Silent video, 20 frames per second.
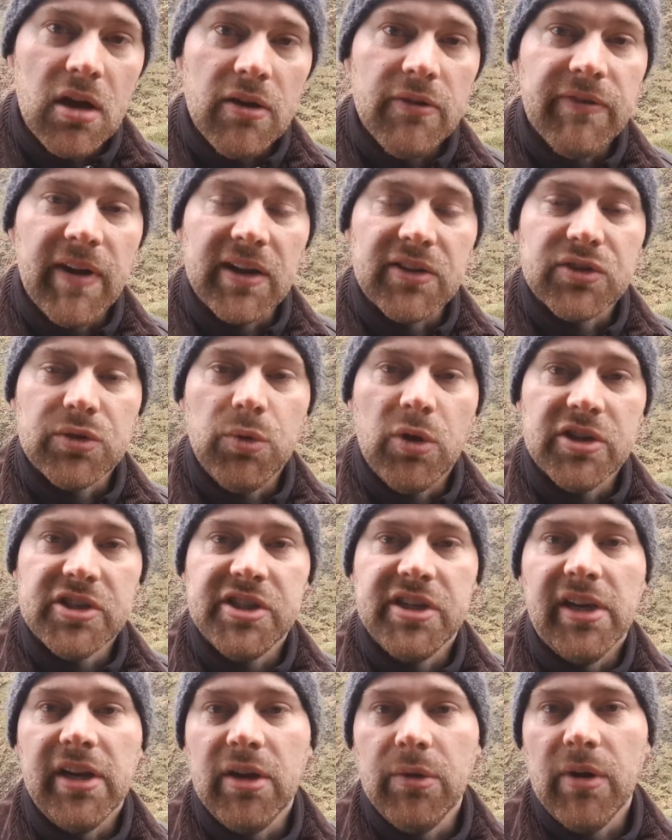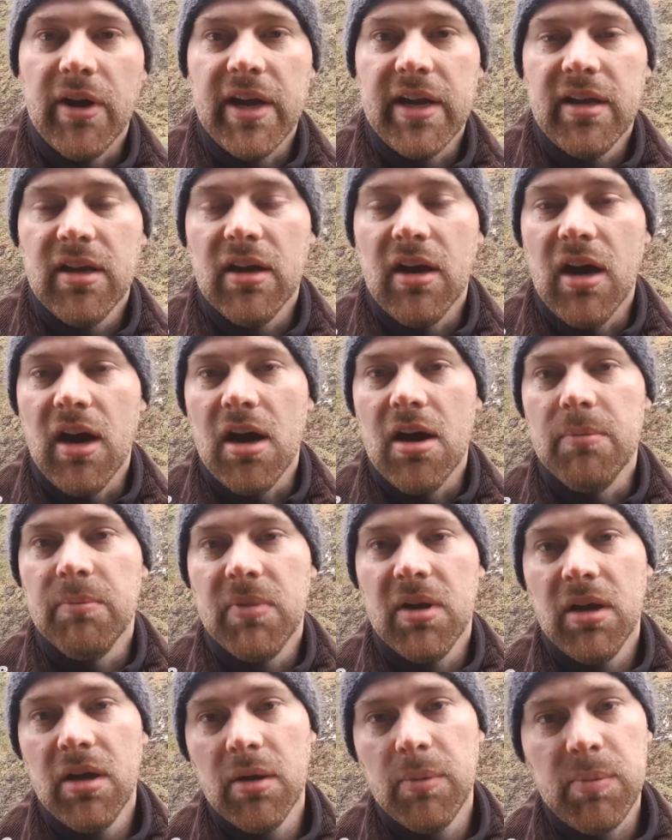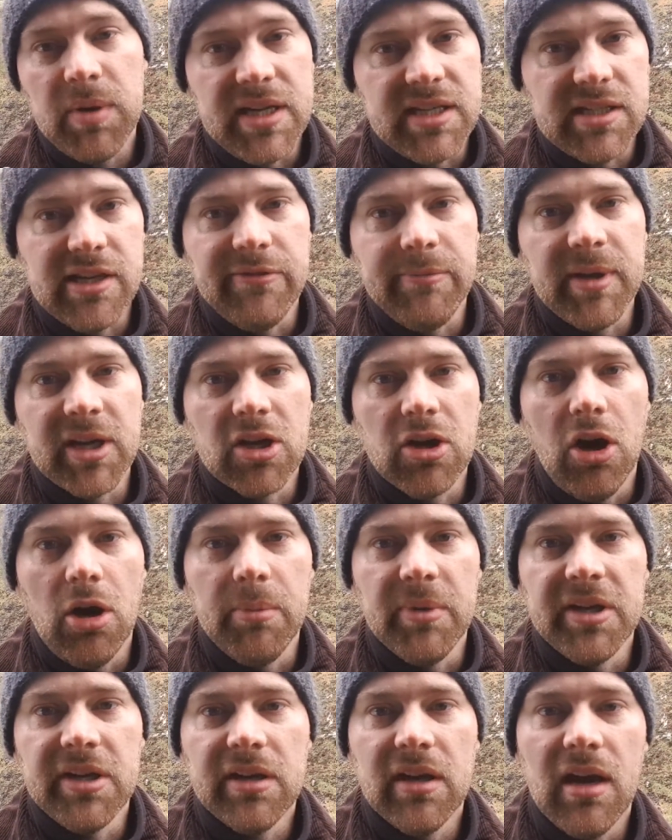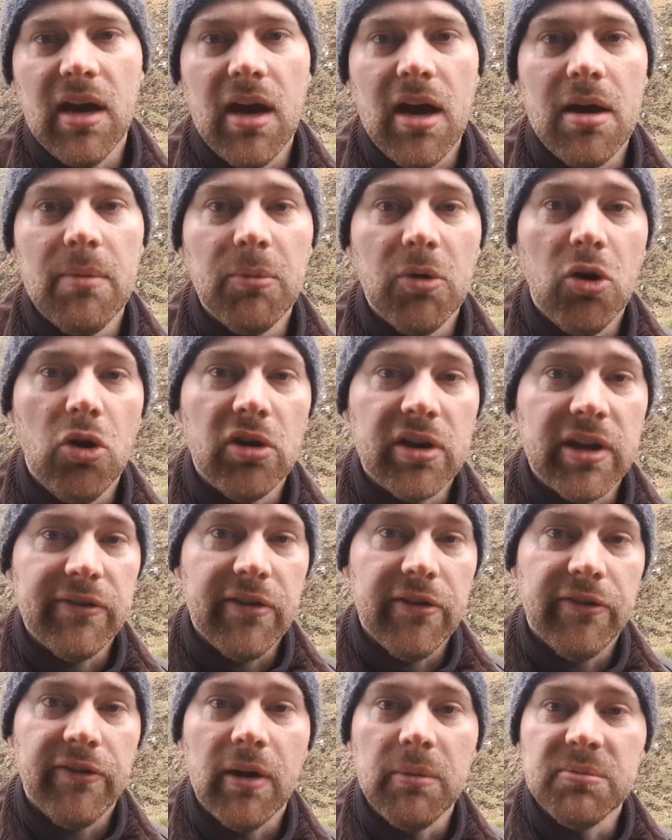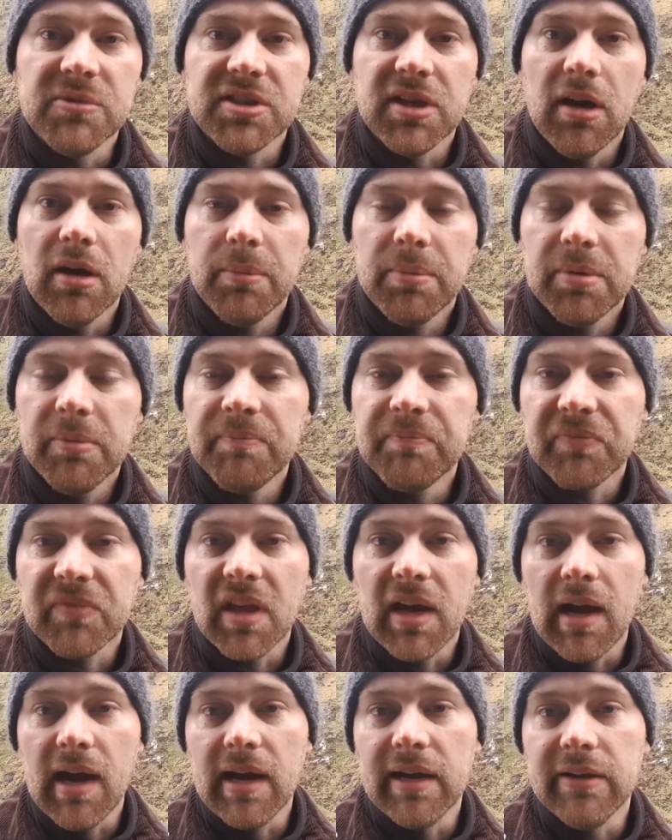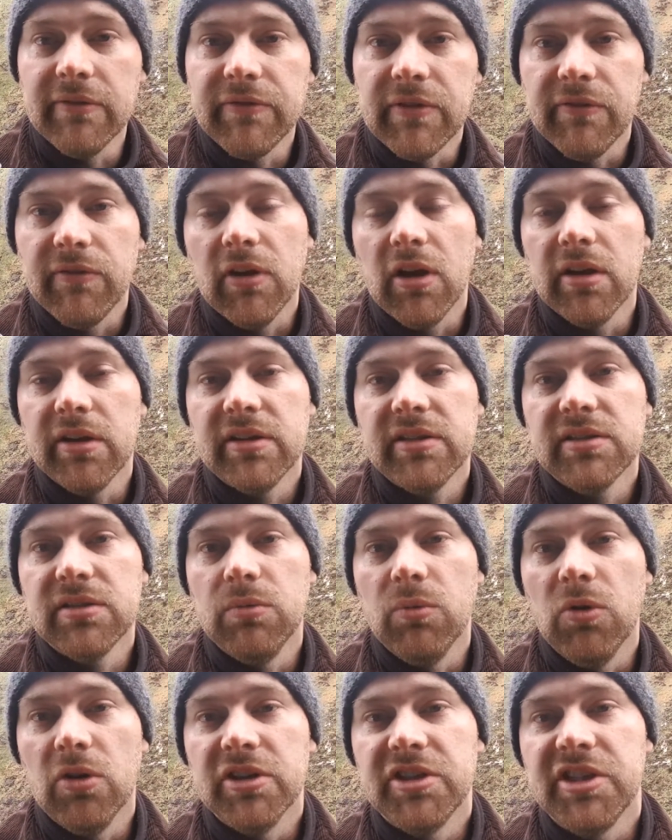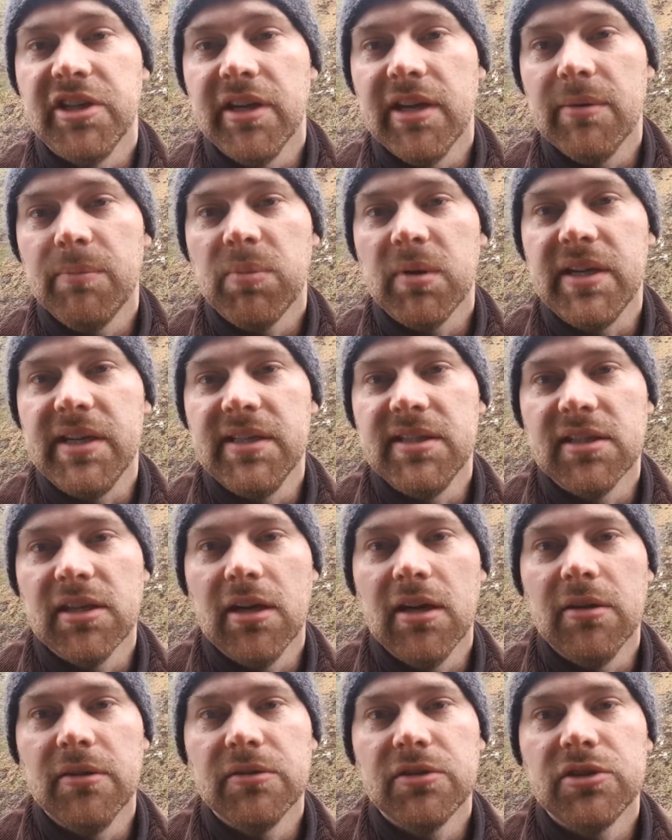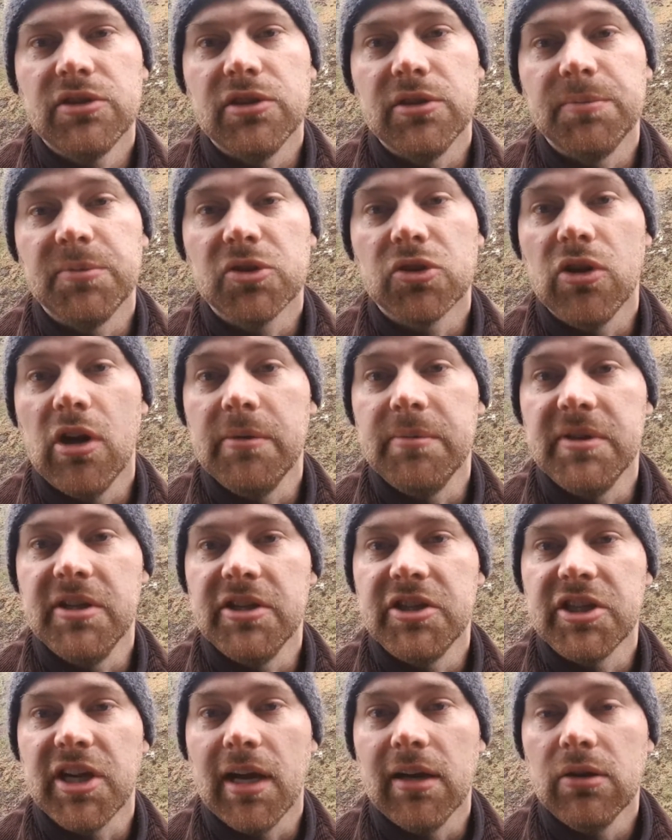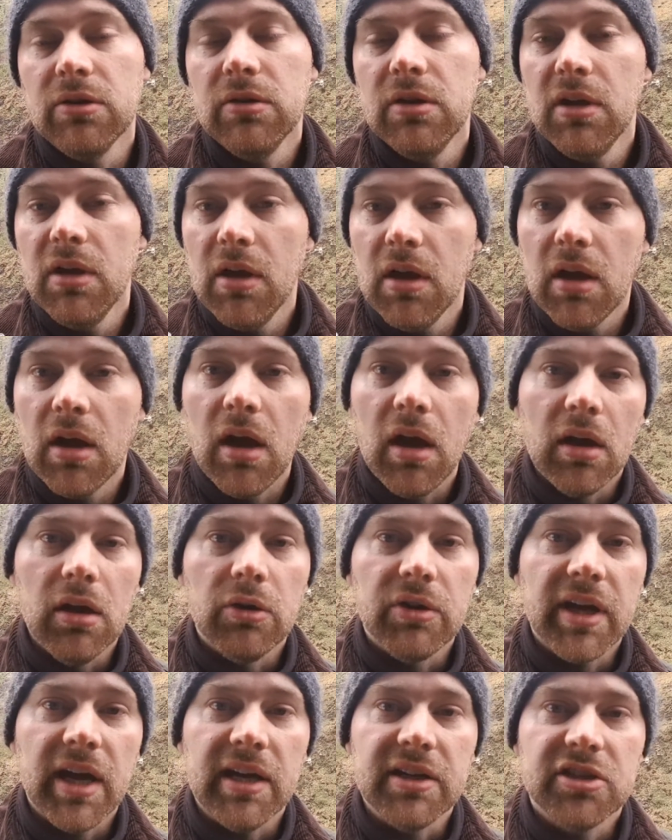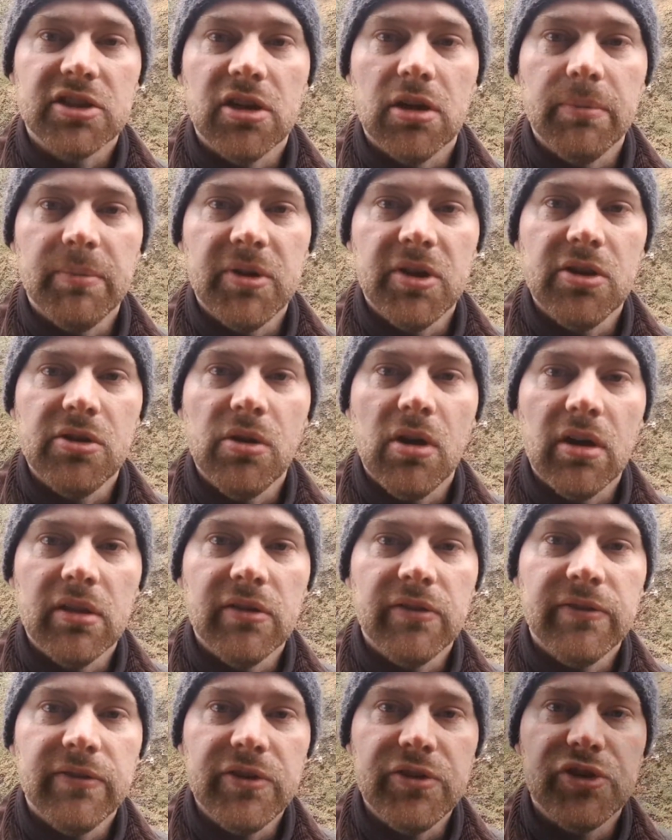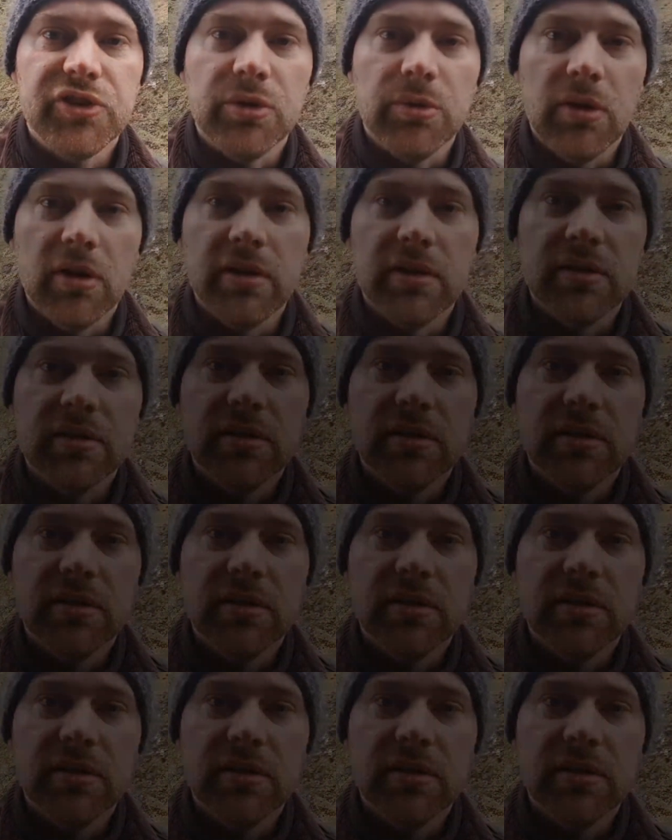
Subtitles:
Thanks for watching anyway. Please leave me a comment or it a thumbs up, and if you've liked watching it, please subscribe to the channel, and I'll catch up with you on the future ones.